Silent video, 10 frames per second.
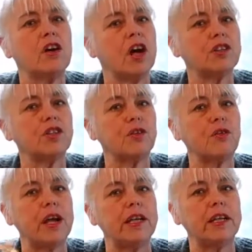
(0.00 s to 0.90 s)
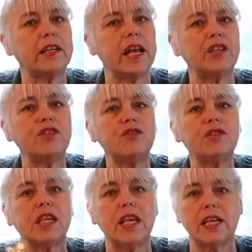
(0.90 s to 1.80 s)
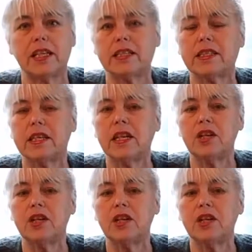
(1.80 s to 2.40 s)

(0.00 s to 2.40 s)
consecrate it and use it.